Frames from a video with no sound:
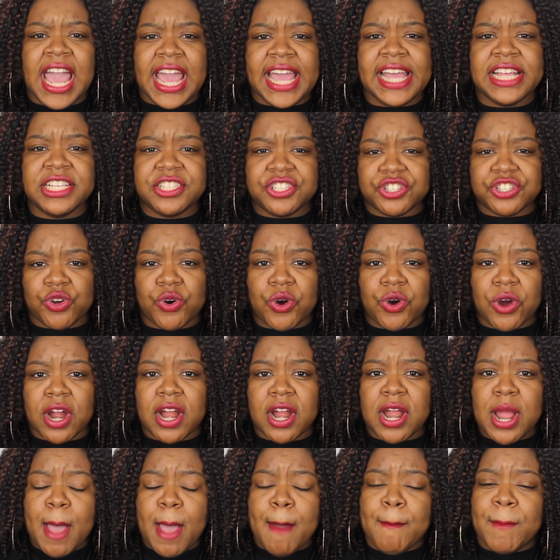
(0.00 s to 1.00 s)
in
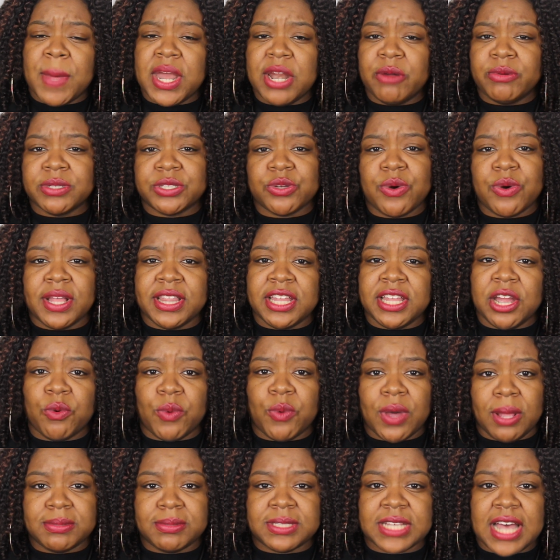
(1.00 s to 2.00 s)
store, but it was on their
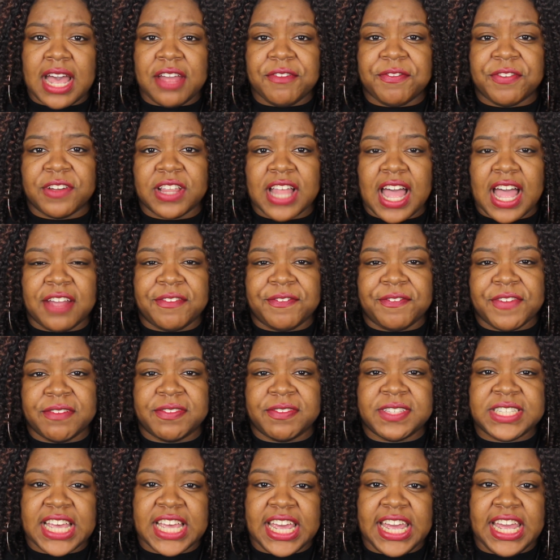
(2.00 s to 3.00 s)
website for like
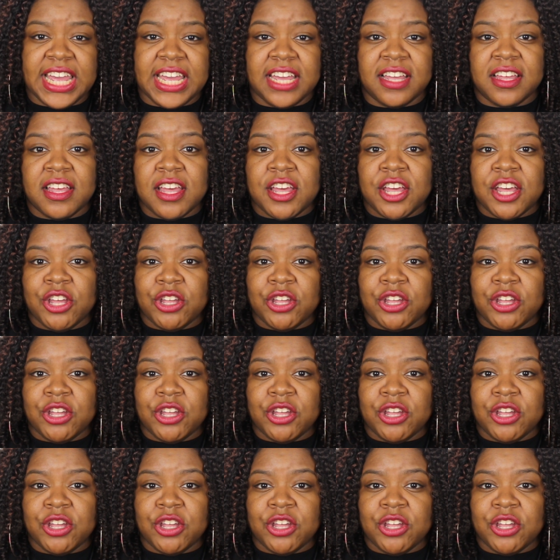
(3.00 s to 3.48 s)
$15.